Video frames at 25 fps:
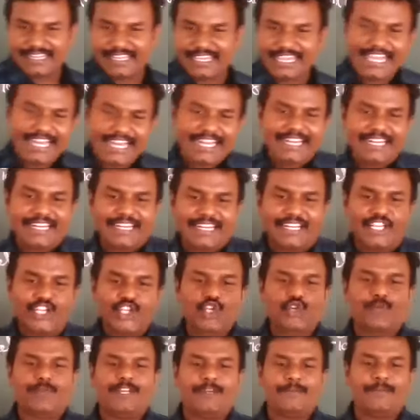in
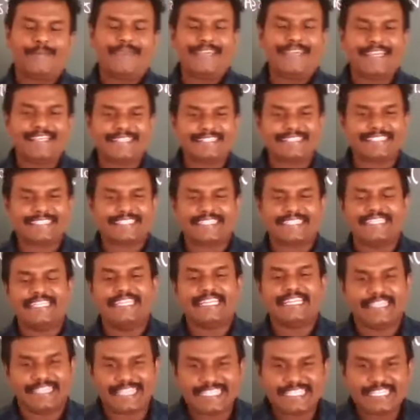human beings,
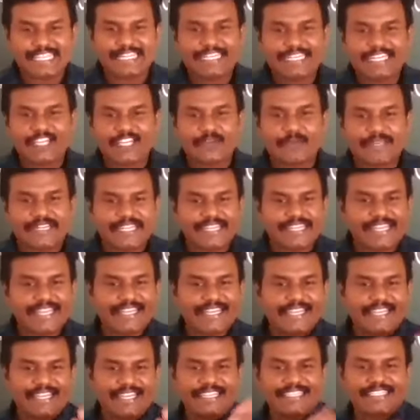the genetic material
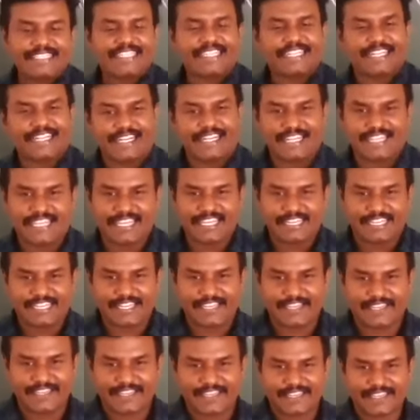is
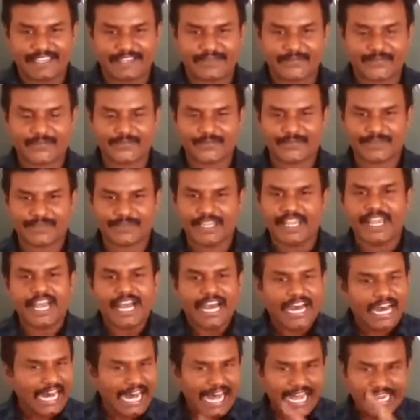DNA.
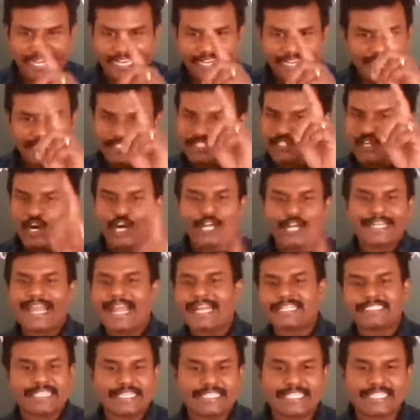RNA is not
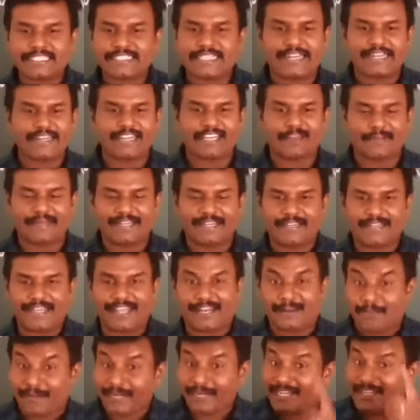acts as a genetic
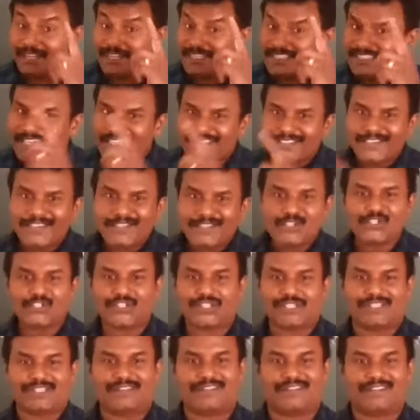material, but it is
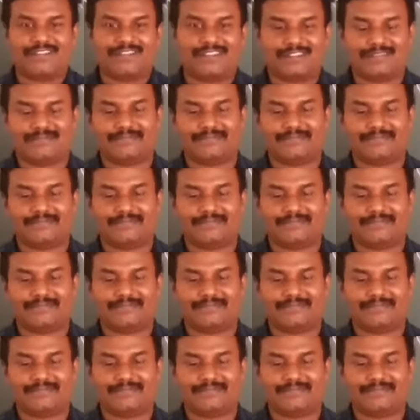essential.